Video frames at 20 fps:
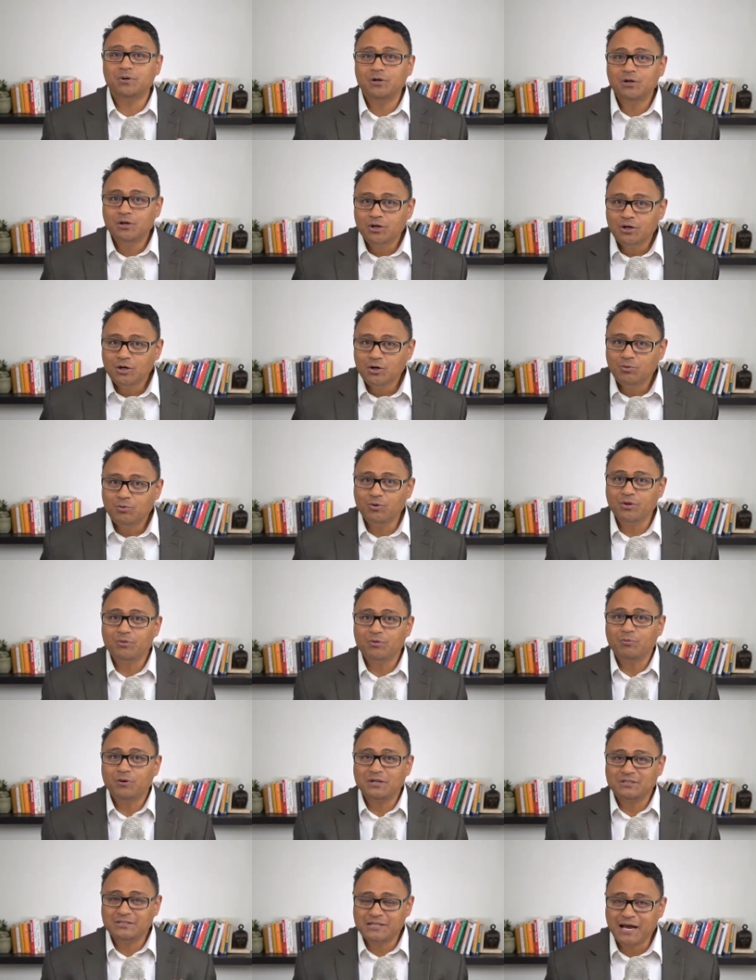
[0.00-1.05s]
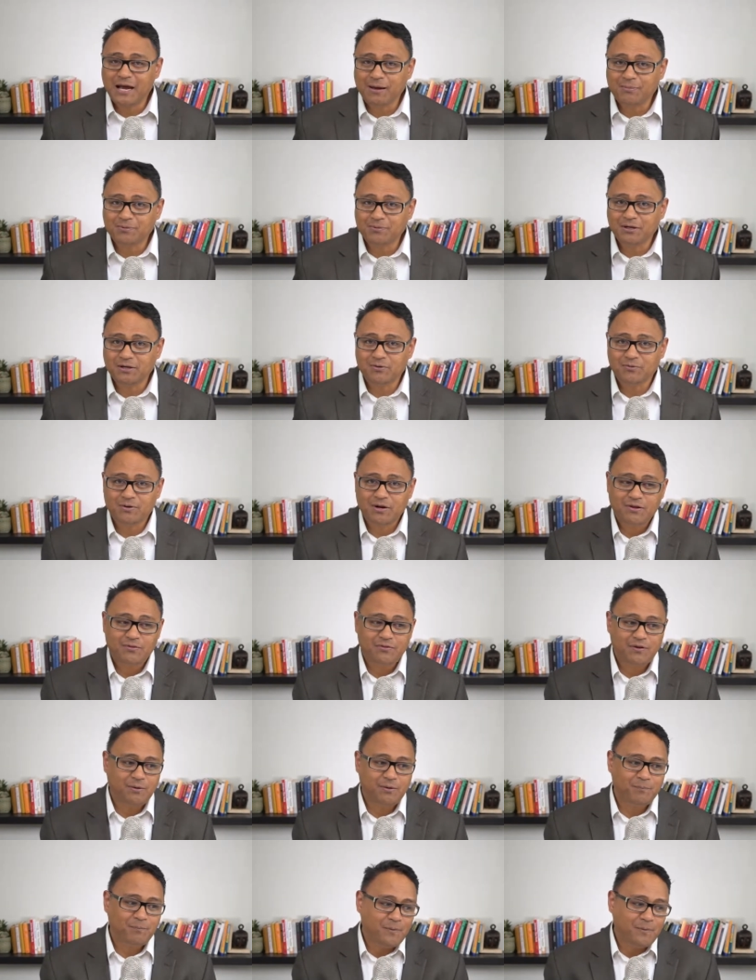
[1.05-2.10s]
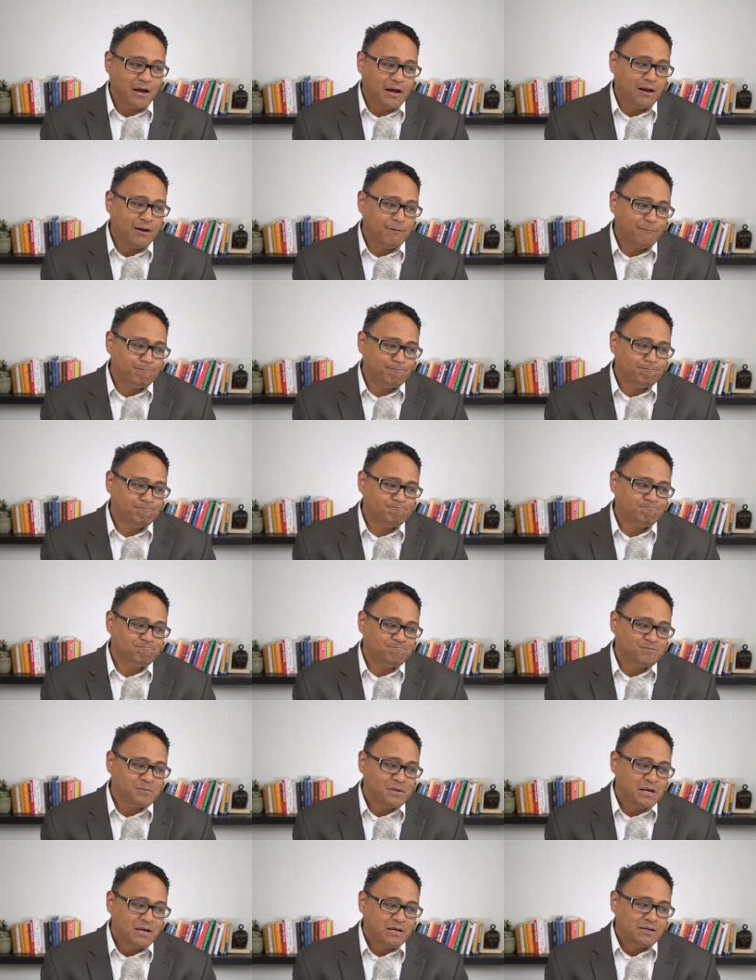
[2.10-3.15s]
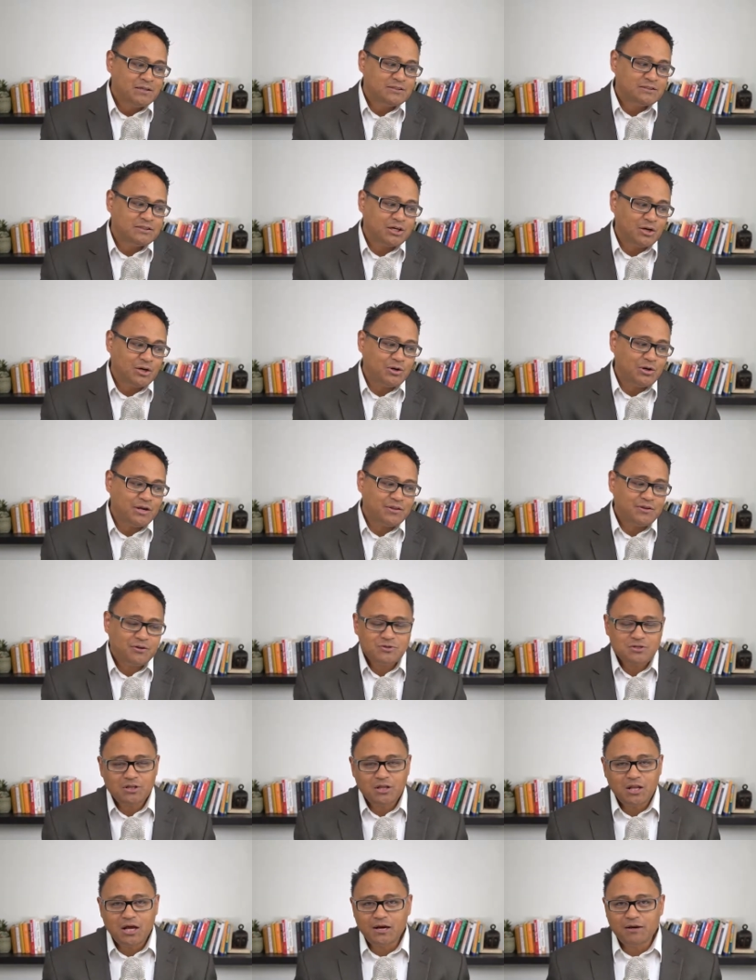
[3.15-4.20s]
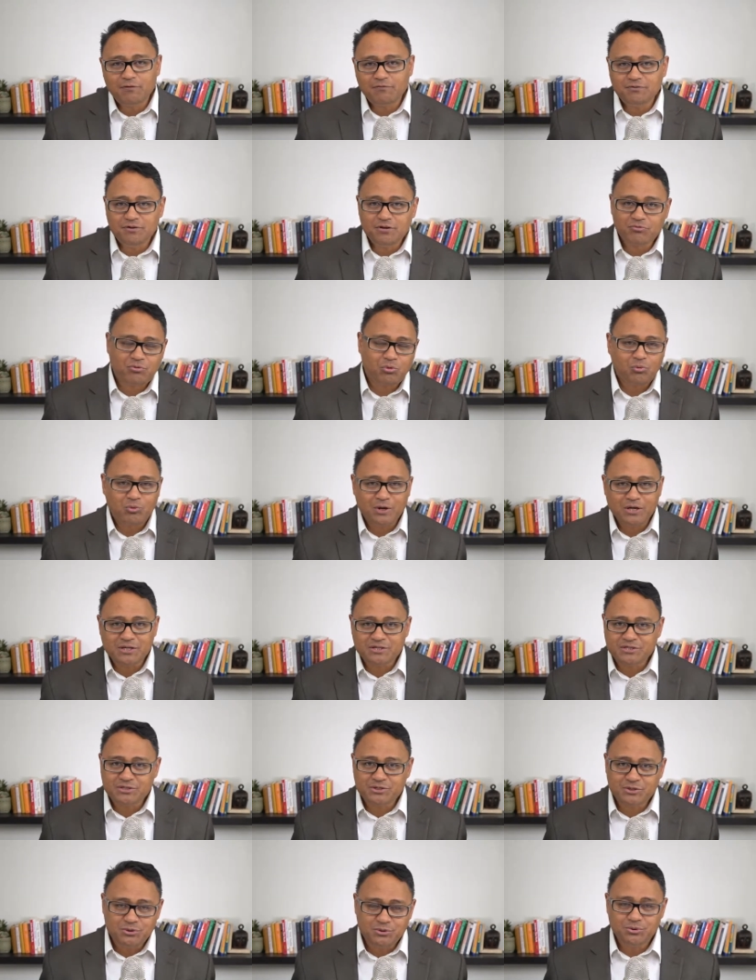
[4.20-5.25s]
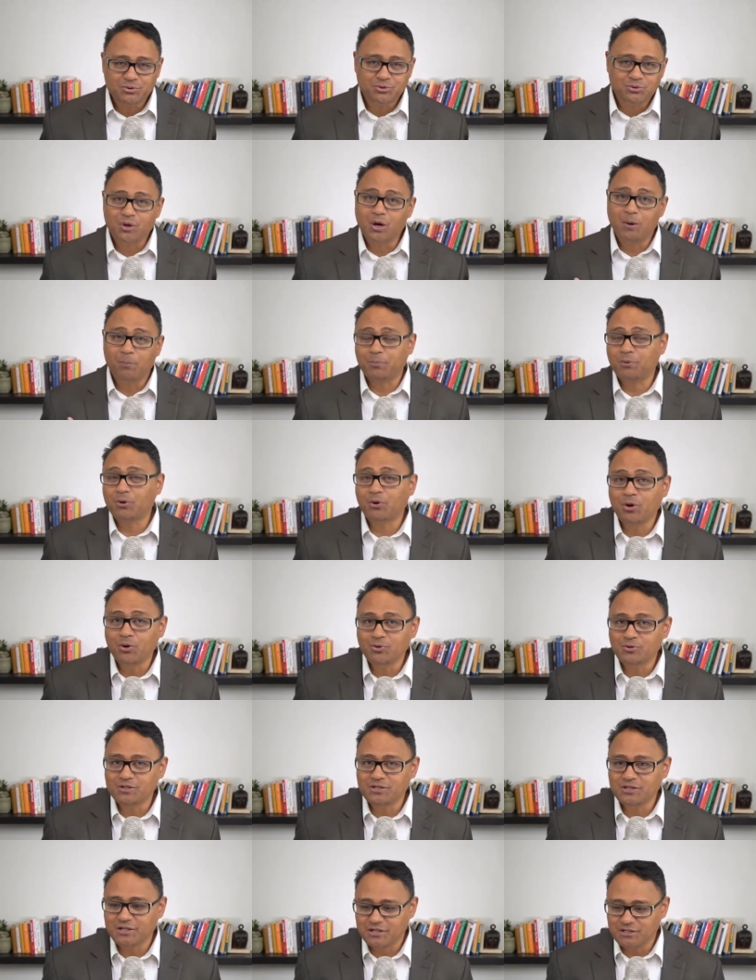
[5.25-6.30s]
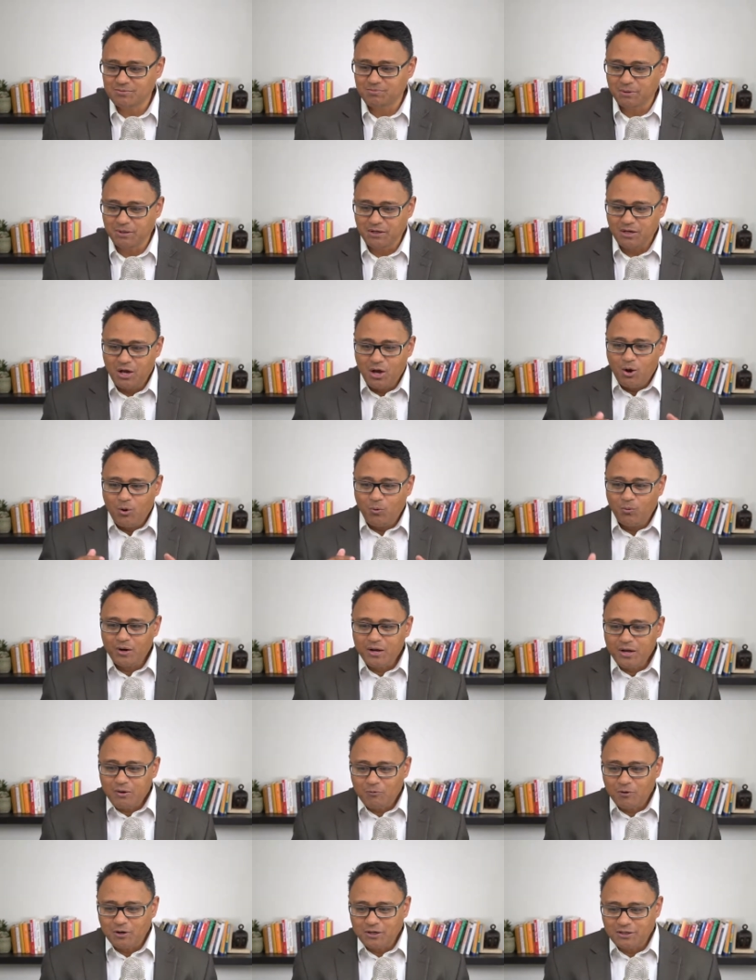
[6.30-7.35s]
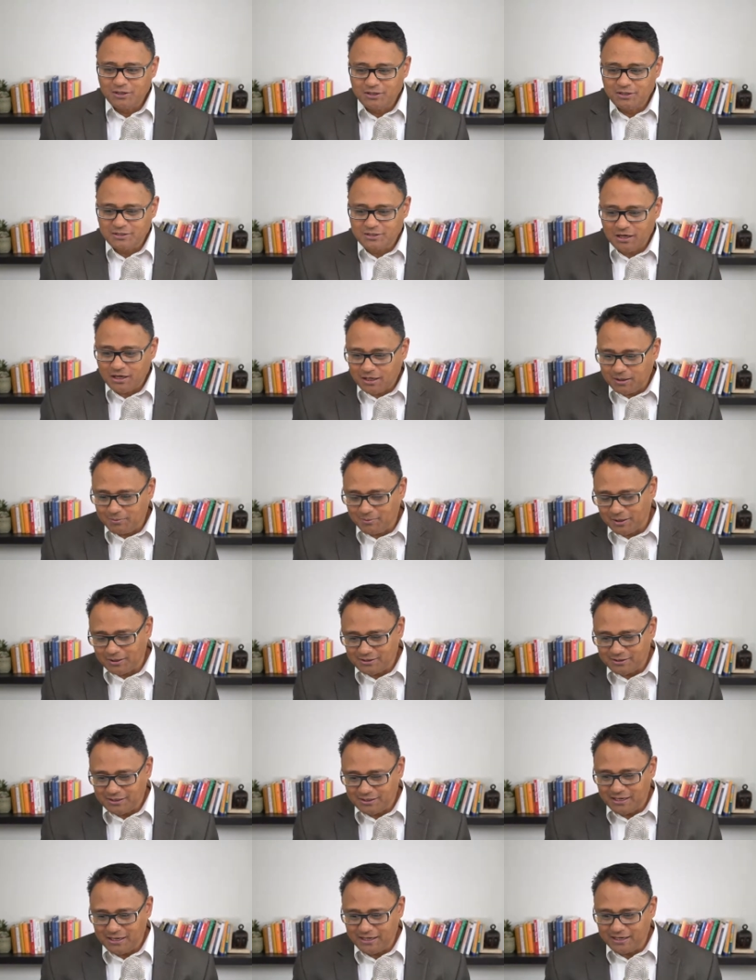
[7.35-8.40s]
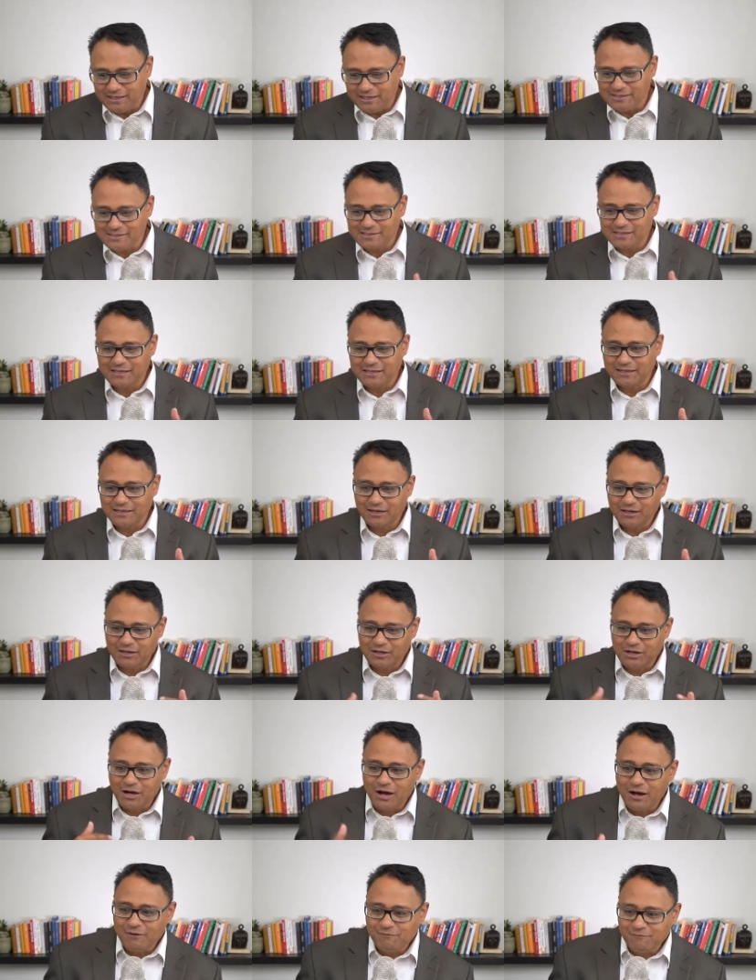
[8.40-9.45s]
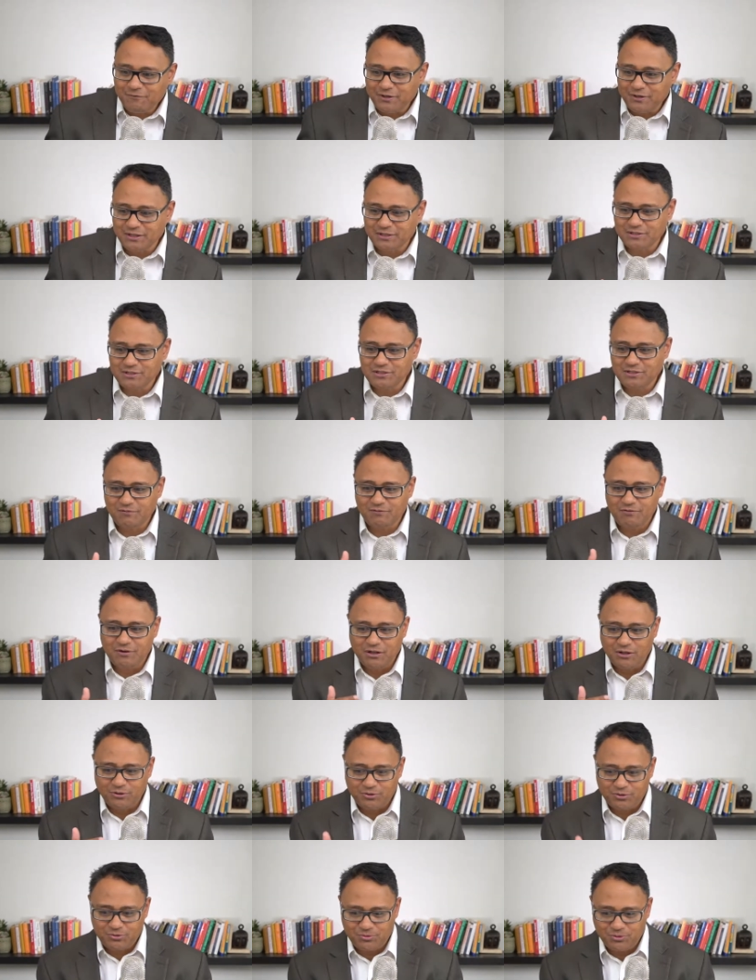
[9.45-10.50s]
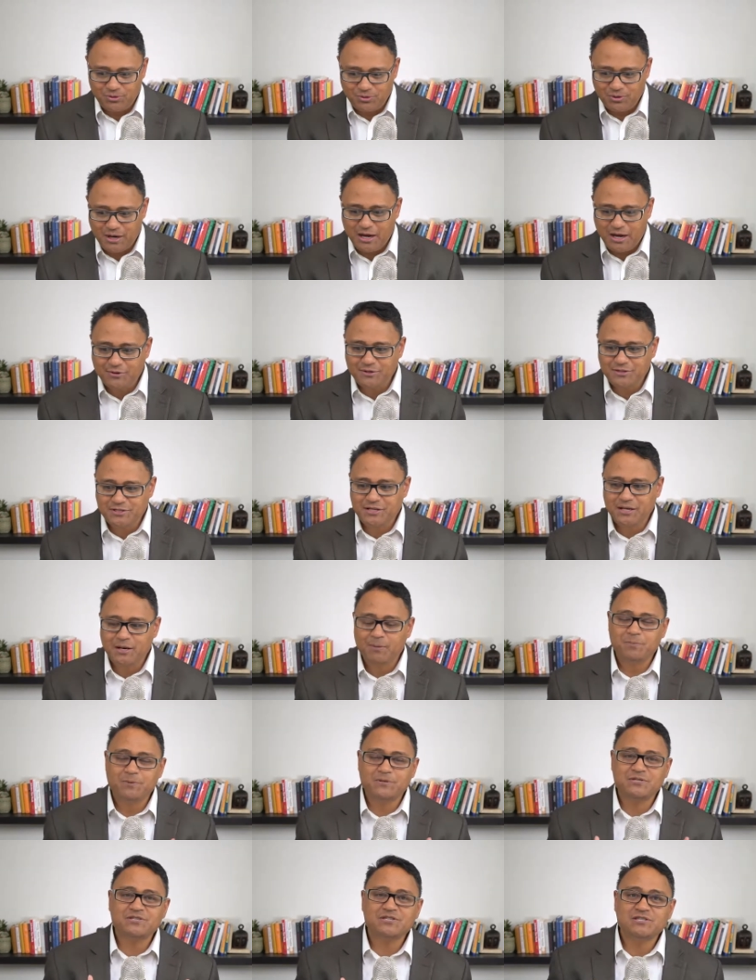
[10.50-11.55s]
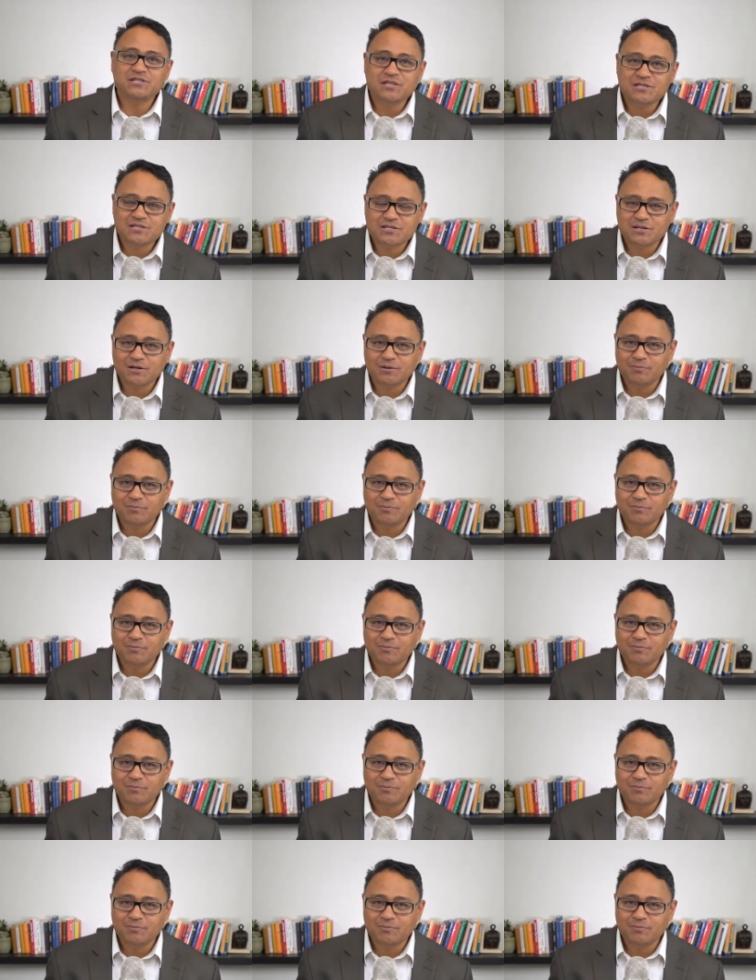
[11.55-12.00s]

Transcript: with what's happening around them. And there's a lot of different ways to approach this, but what I wanted to talk about today is confidence to follow through, how to set up a system